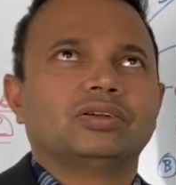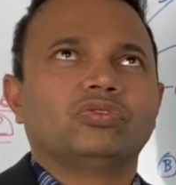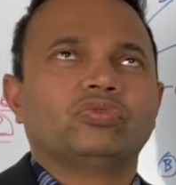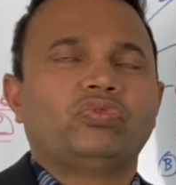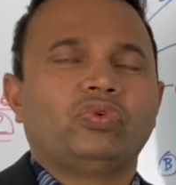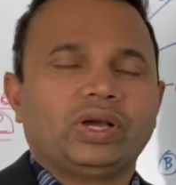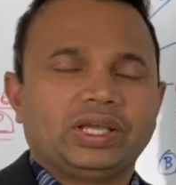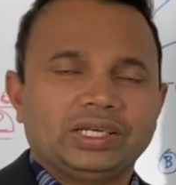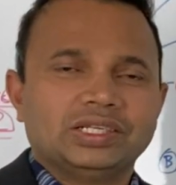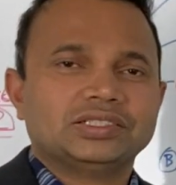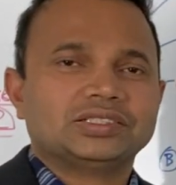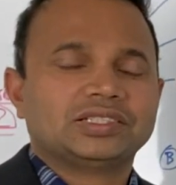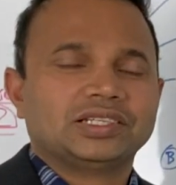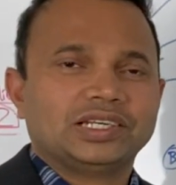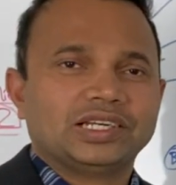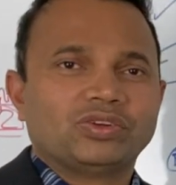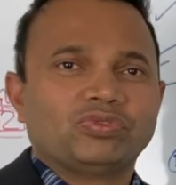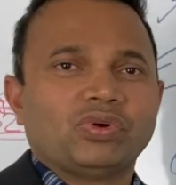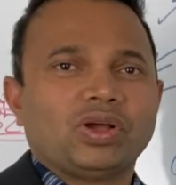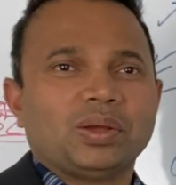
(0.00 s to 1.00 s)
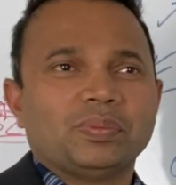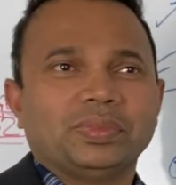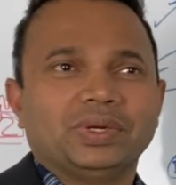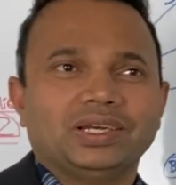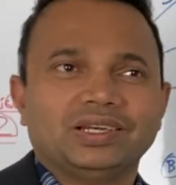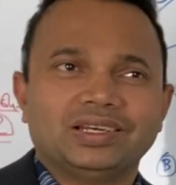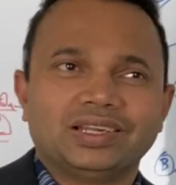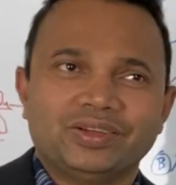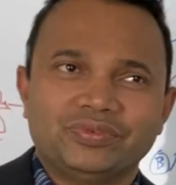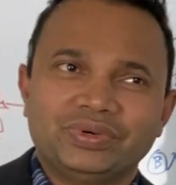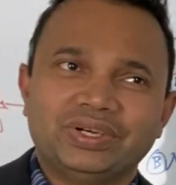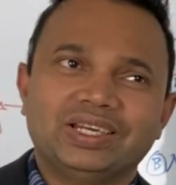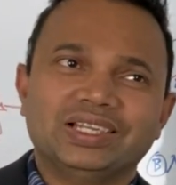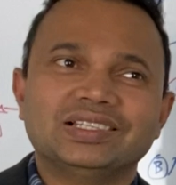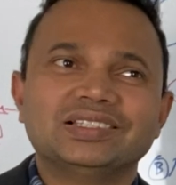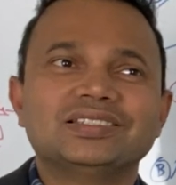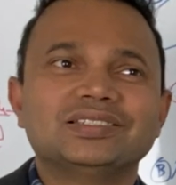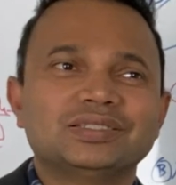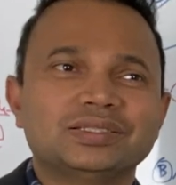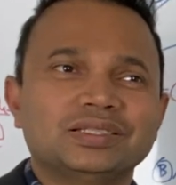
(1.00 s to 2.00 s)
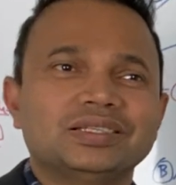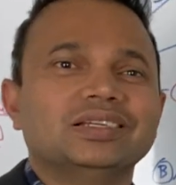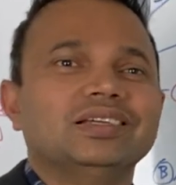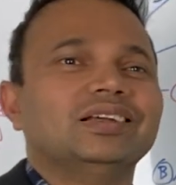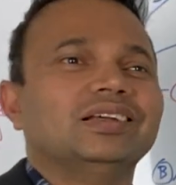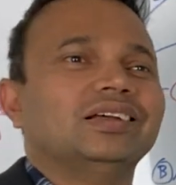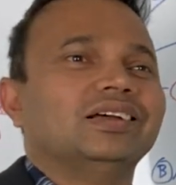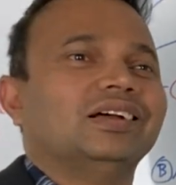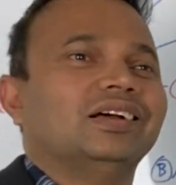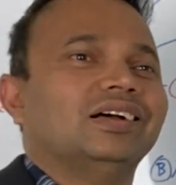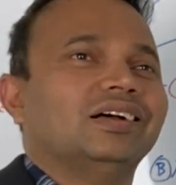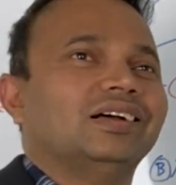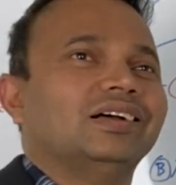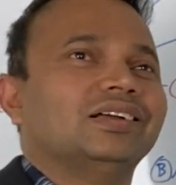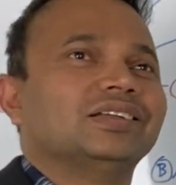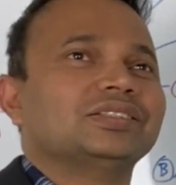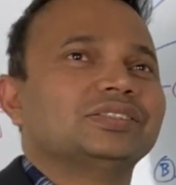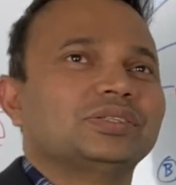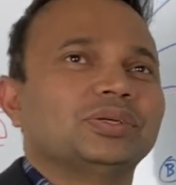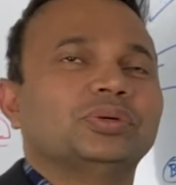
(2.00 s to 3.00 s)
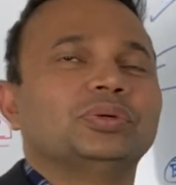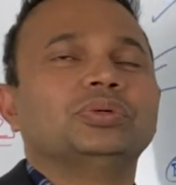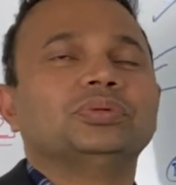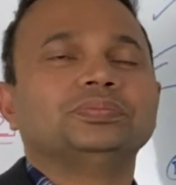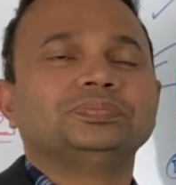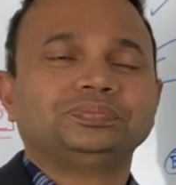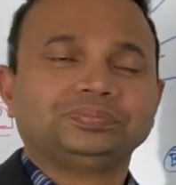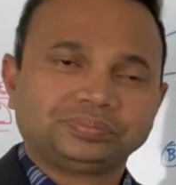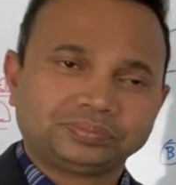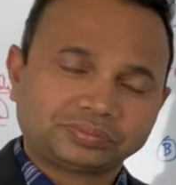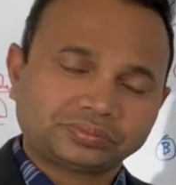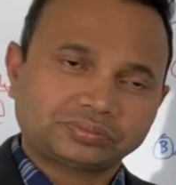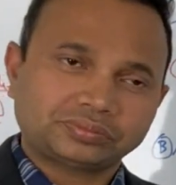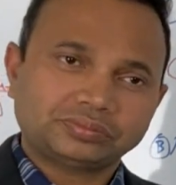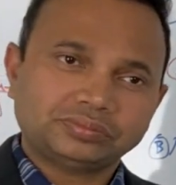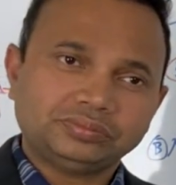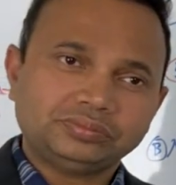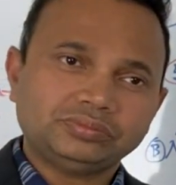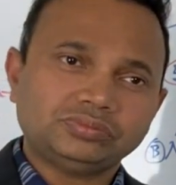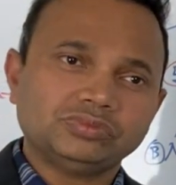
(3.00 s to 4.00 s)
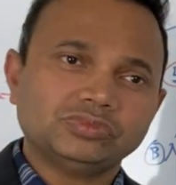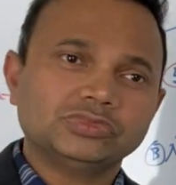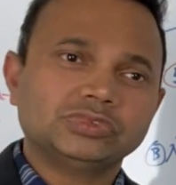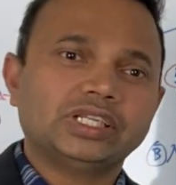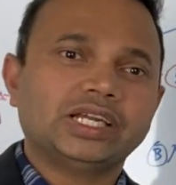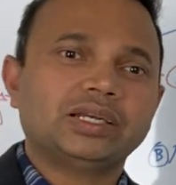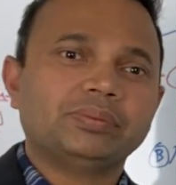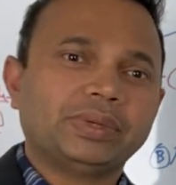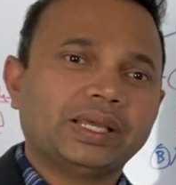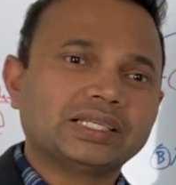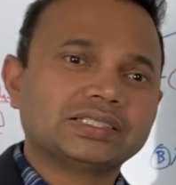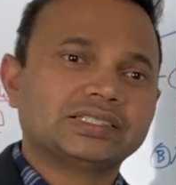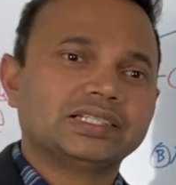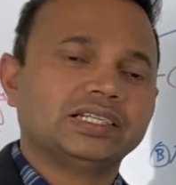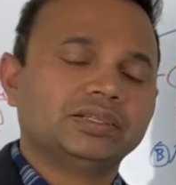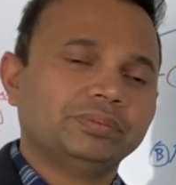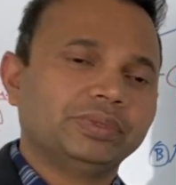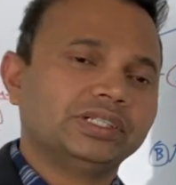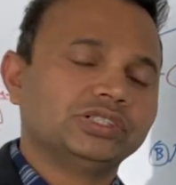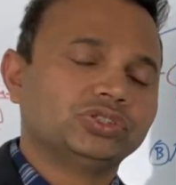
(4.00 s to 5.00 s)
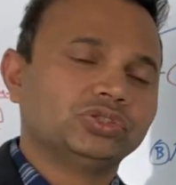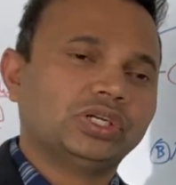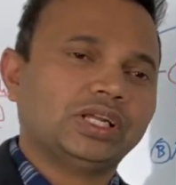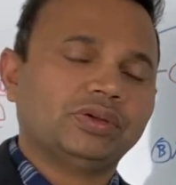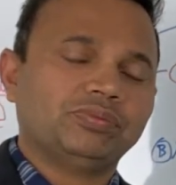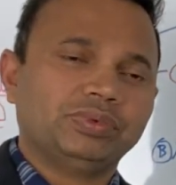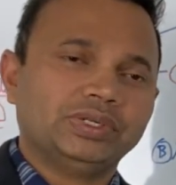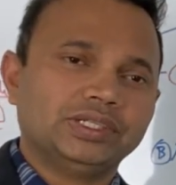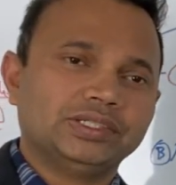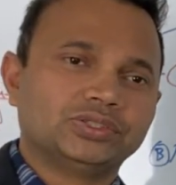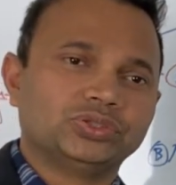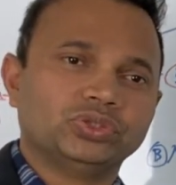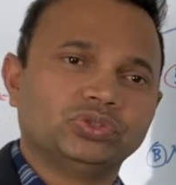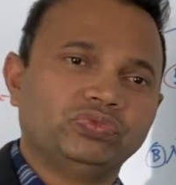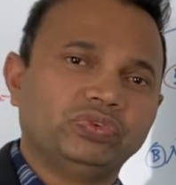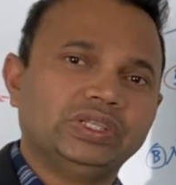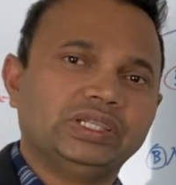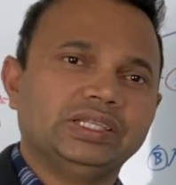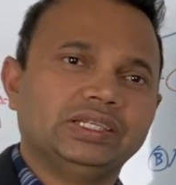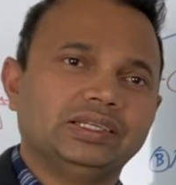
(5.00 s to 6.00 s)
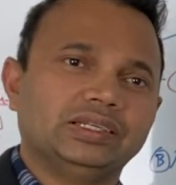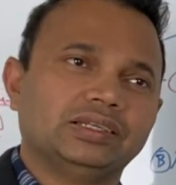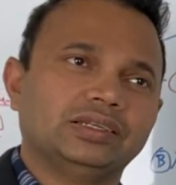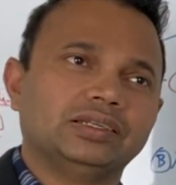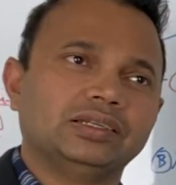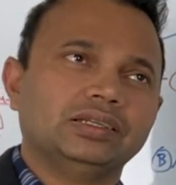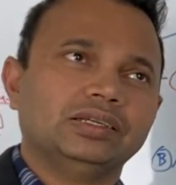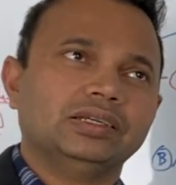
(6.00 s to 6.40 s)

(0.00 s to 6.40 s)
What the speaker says: financial requirement evidence. So that bank statement should have been issued within